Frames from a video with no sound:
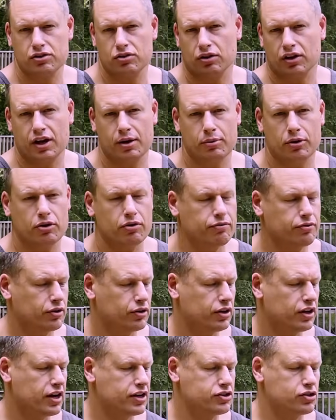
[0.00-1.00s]
or chemical
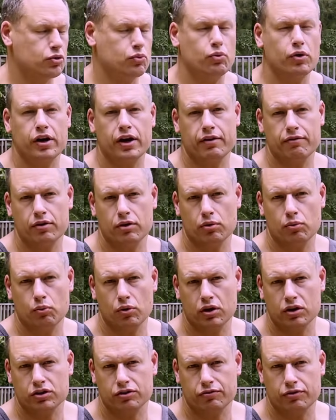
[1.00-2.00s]
fertilizer, whatever
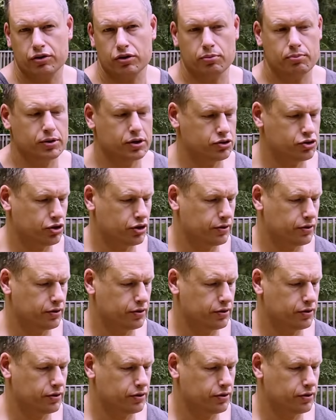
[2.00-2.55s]
works for your budget.